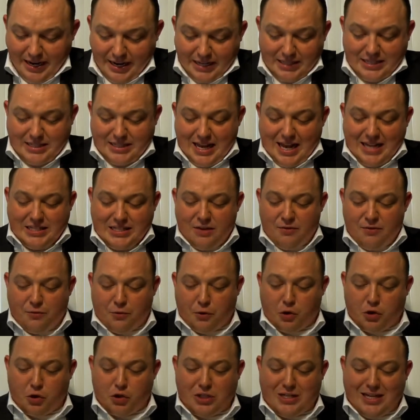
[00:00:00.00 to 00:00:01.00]
He says in
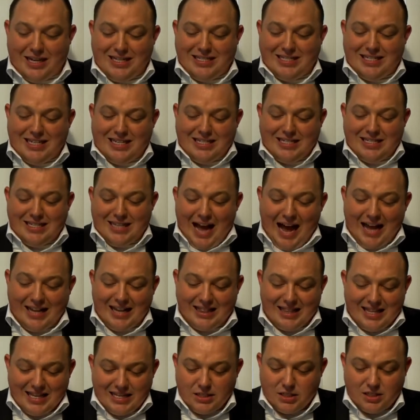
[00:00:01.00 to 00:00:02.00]
verse 6, Is
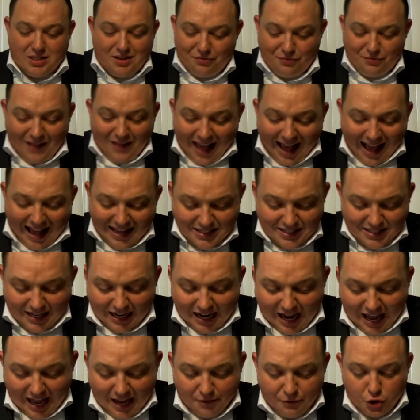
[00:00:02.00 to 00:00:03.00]
not this the fast
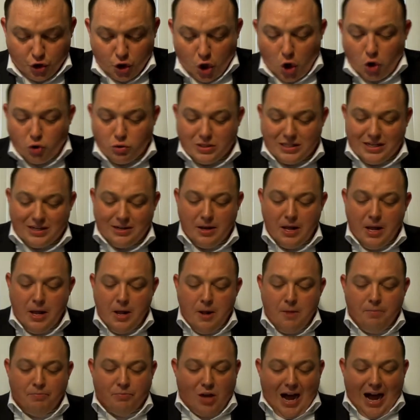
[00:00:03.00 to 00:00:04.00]
that I have chosen?
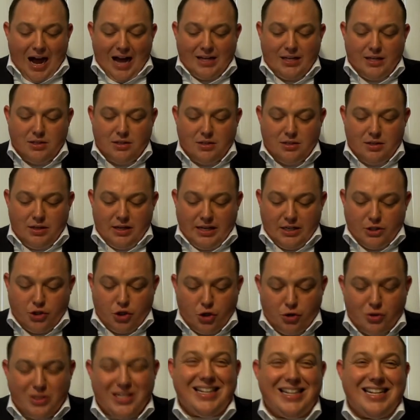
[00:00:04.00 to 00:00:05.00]
God is, he's
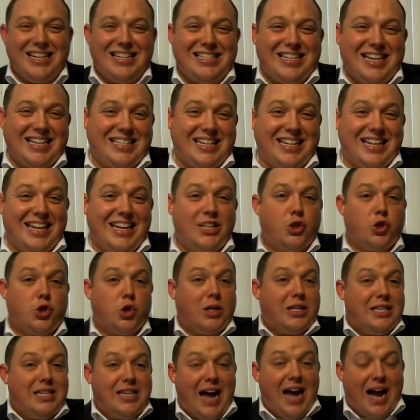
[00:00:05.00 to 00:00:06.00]
using this as an
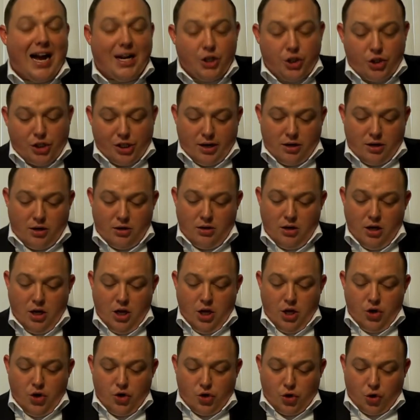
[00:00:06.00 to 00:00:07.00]
introduction
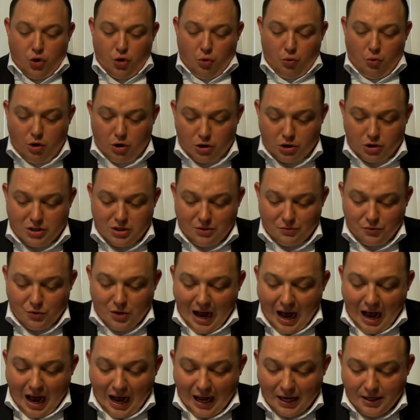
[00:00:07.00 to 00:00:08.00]
to the words of
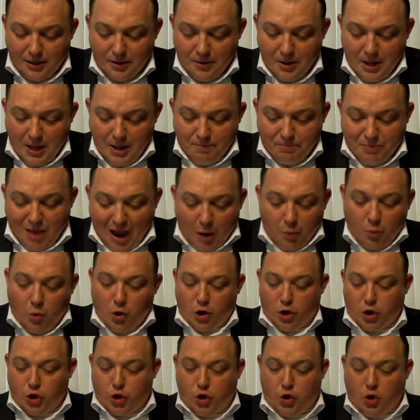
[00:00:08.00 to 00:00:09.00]
God. That
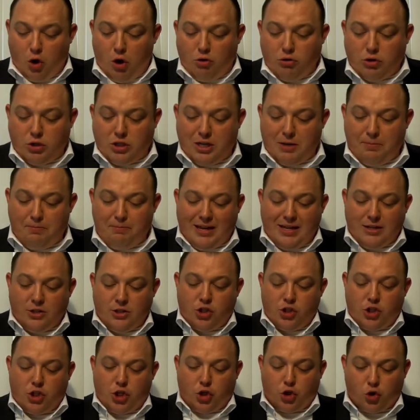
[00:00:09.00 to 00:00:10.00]
word chosen
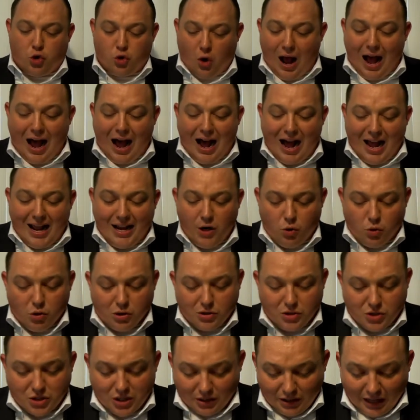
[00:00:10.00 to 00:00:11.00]
means to try or
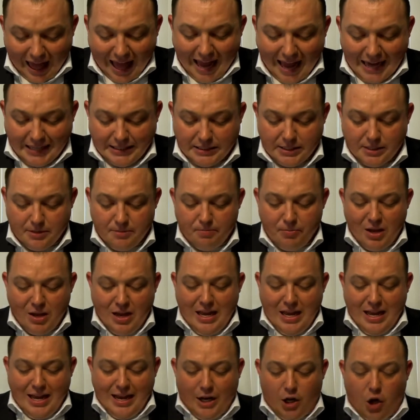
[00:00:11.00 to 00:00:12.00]
select.
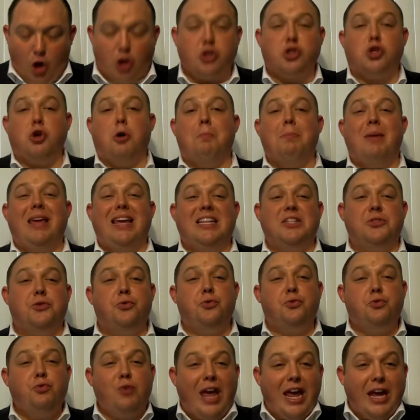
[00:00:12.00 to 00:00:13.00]
It also means
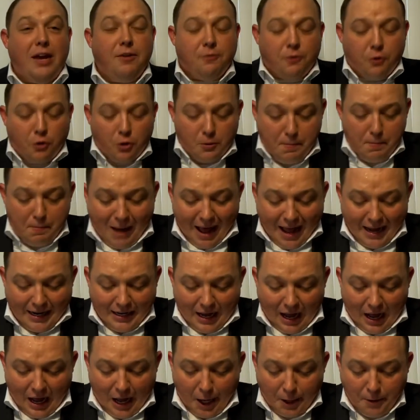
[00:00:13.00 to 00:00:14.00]
favored by
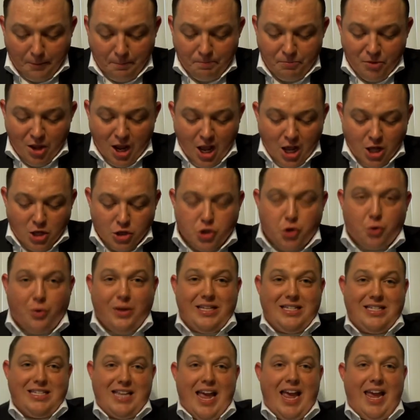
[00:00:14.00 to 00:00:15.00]
God. So
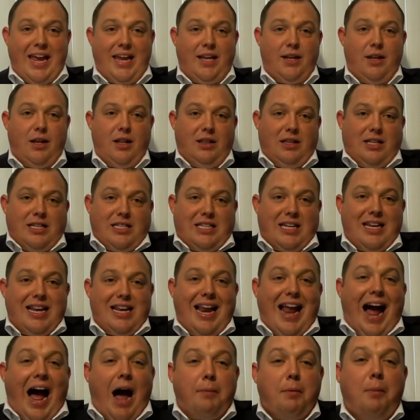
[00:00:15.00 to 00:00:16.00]
he's saying, listen,
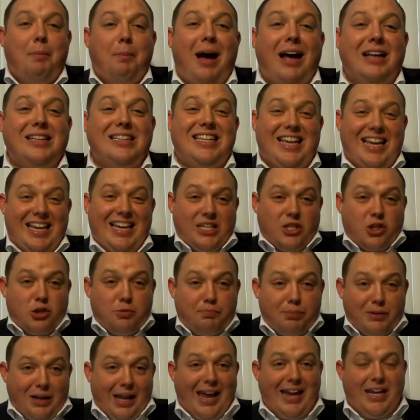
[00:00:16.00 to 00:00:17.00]
I'm about to
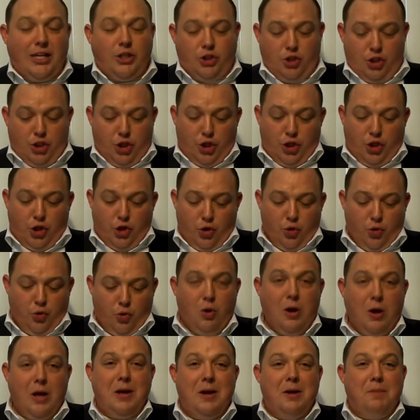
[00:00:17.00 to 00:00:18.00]
explain to
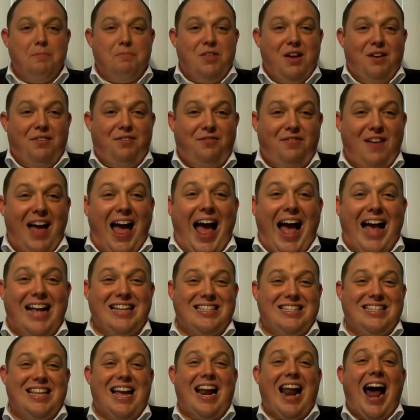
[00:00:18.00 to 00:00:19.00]
you the
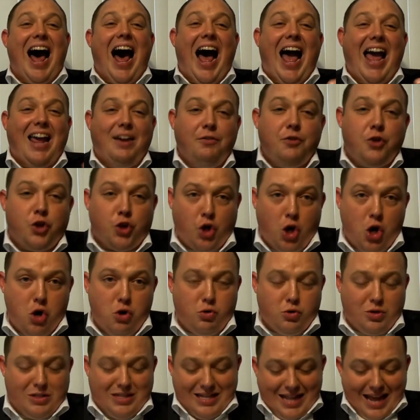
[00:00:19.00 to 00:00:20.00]
fast that I've
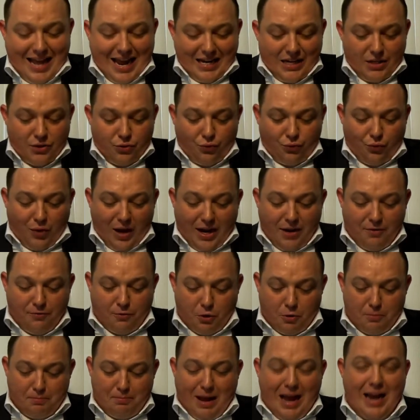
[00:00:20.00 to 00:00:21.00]
chosen that is
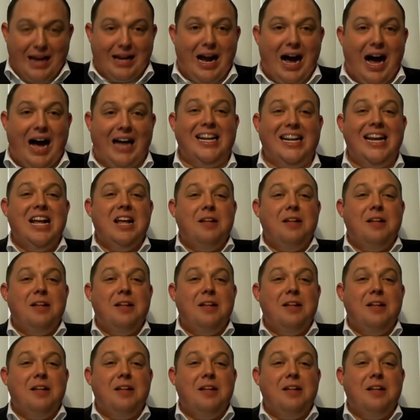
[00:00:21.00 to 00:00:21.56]
favored by God.